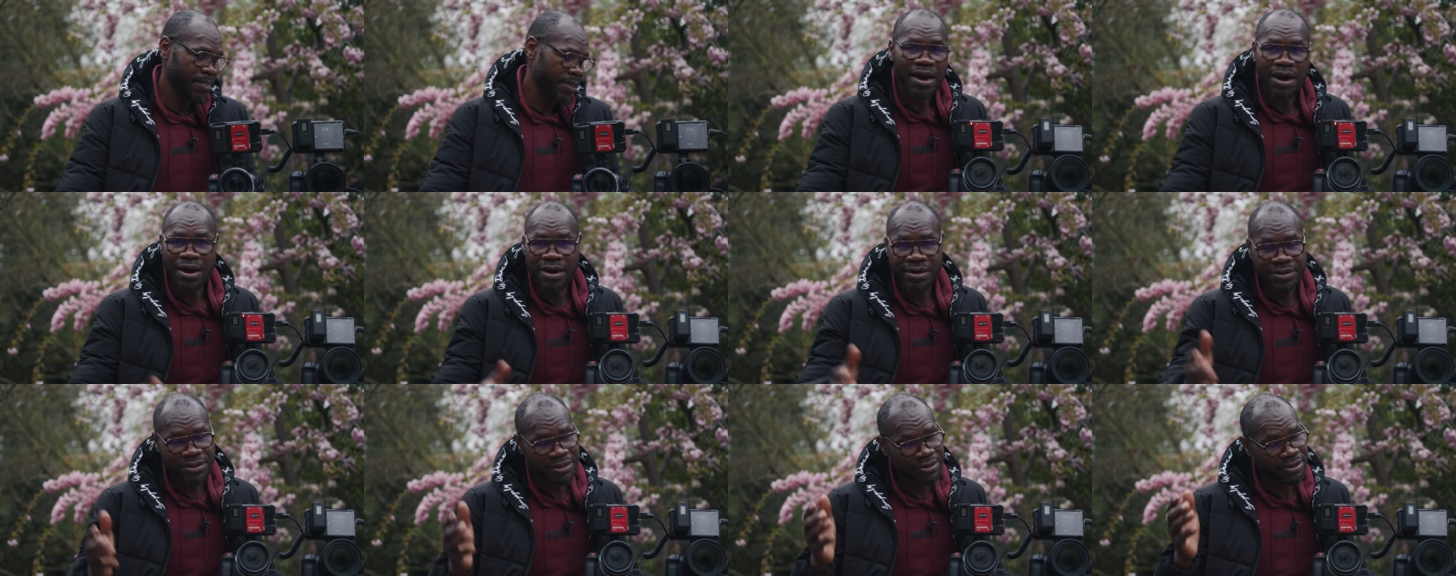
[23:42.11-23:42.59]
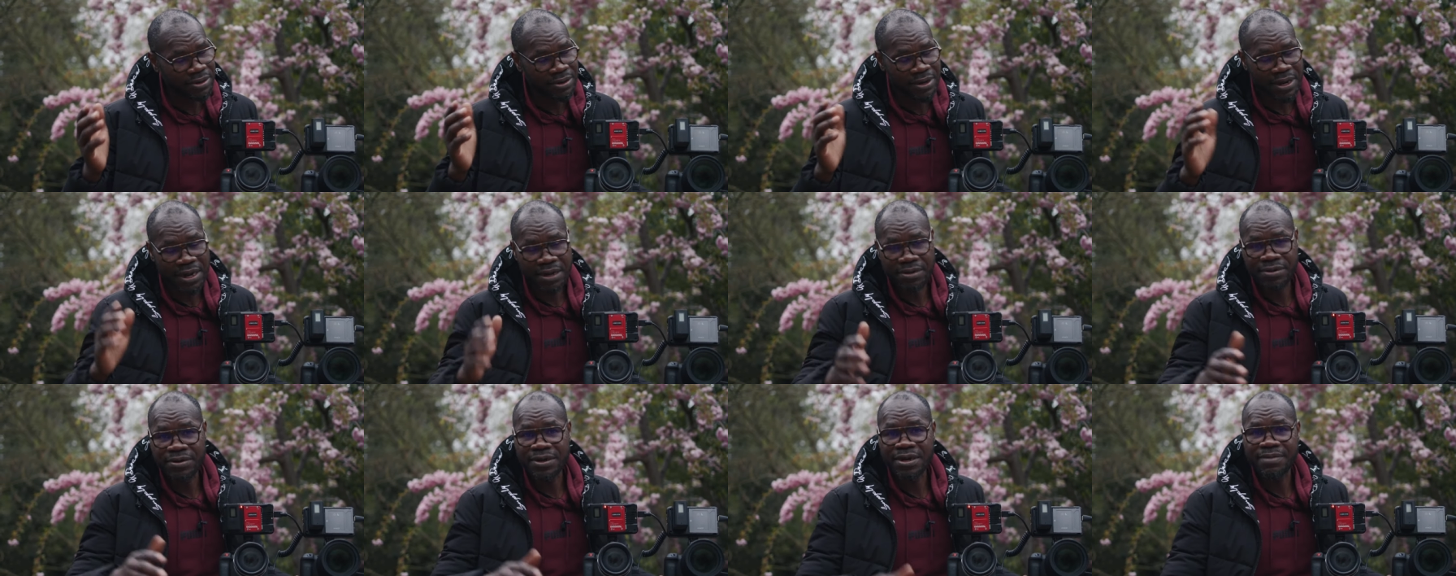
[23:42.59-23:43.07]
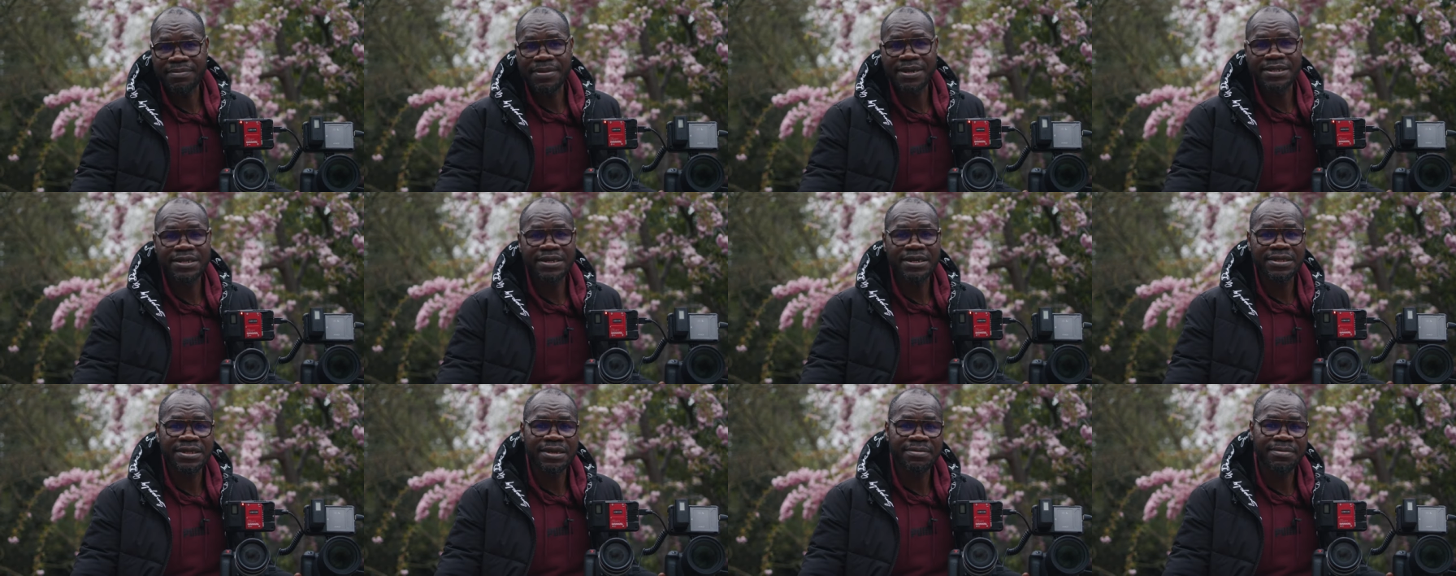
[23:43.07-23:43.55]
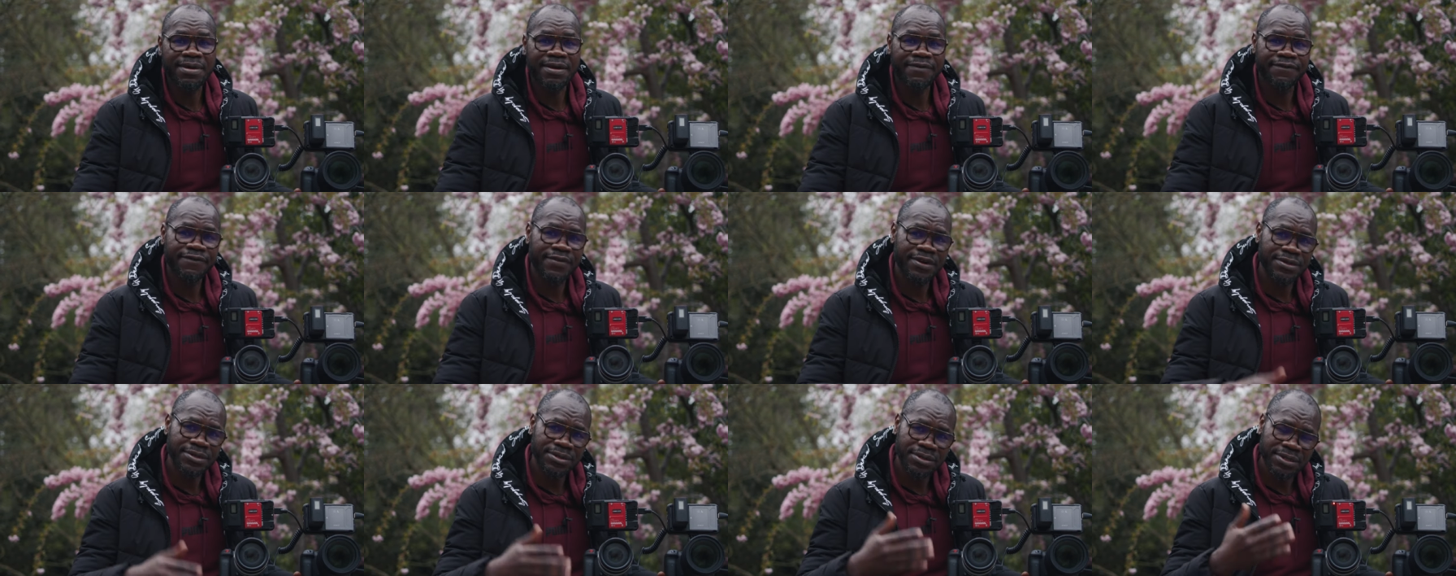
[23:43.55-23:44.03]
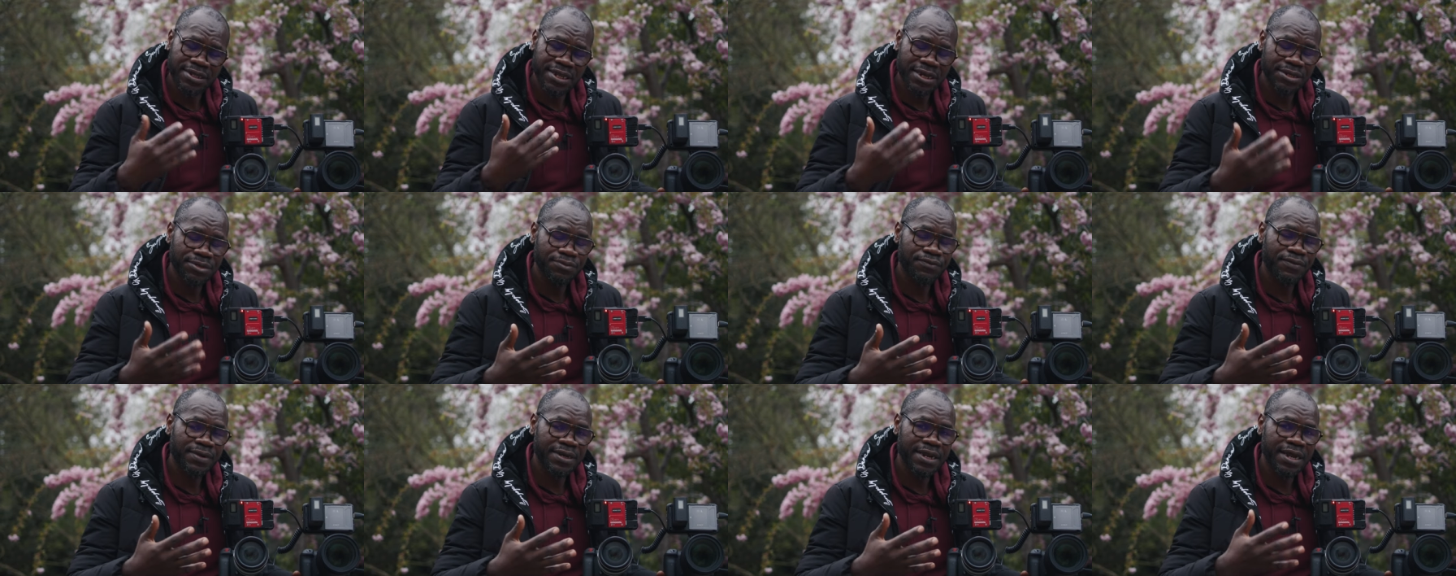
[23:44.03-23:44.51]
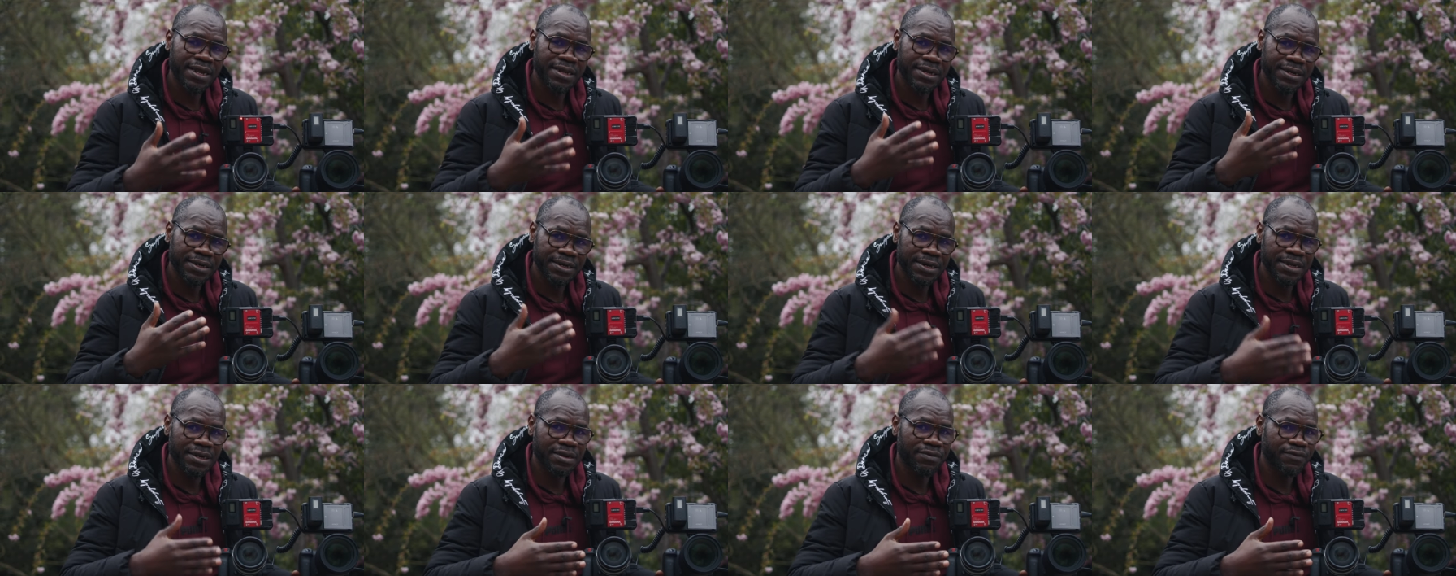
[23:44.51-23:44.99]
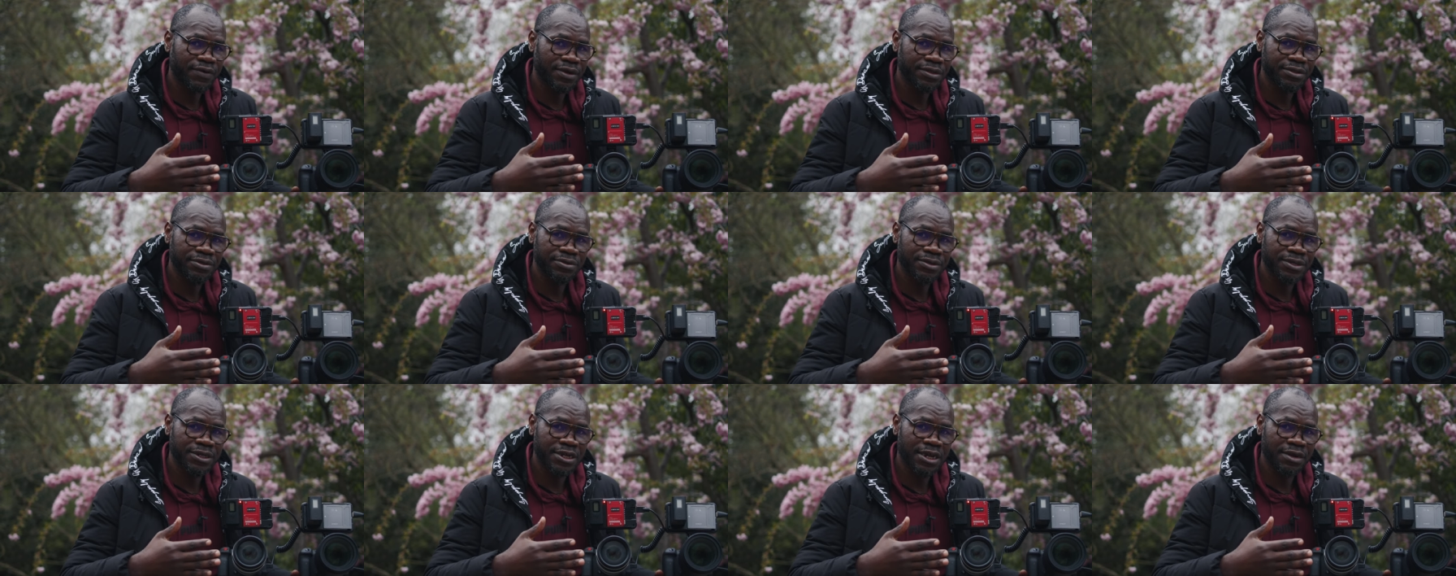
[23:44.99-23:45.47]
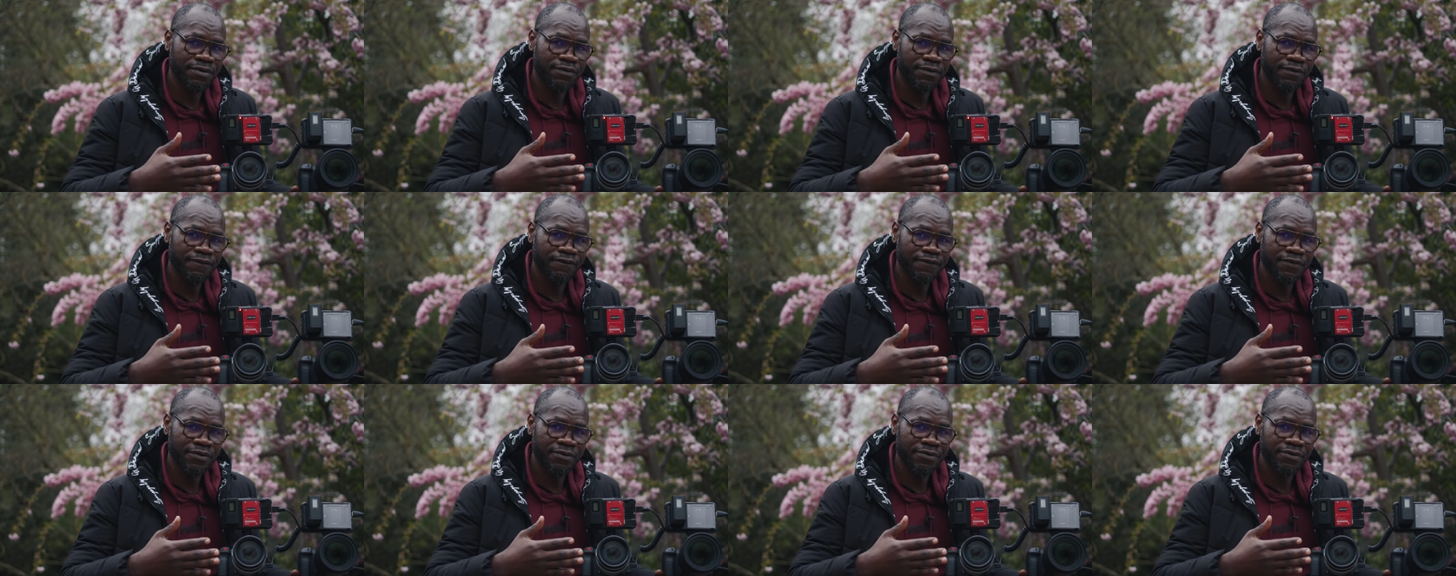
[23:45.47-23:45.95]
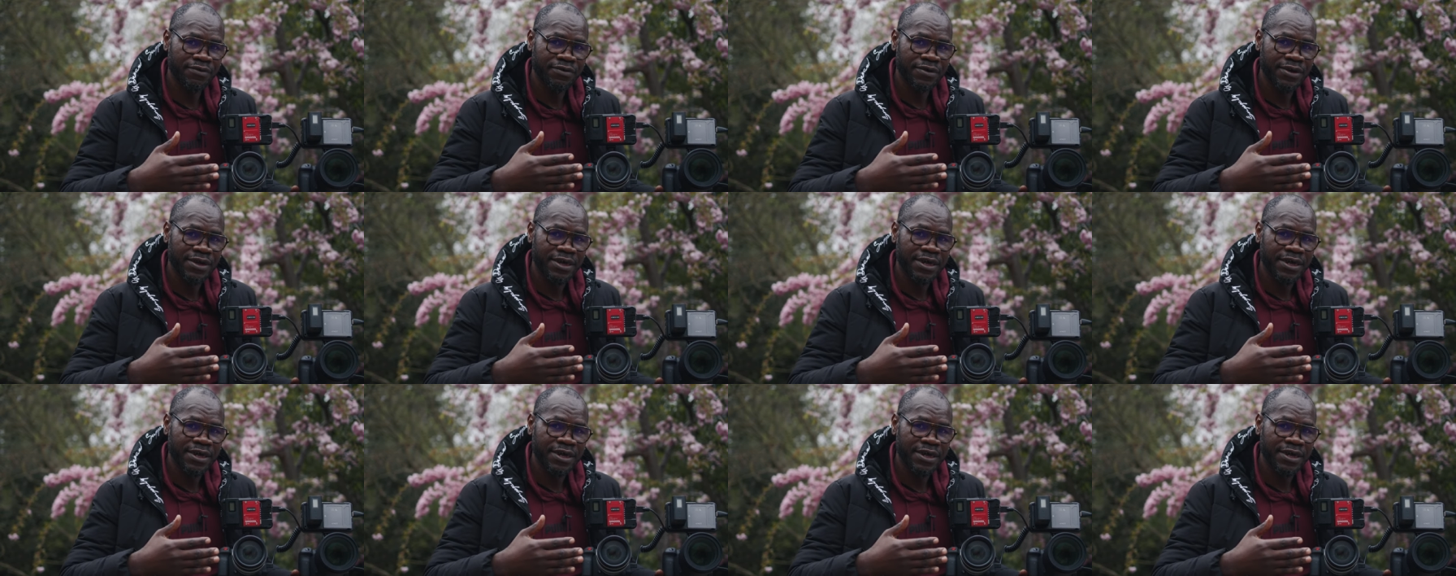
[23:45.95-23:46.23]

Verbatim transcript: All right, so Akuna Matata, my friend, so that's what I really want to share with you,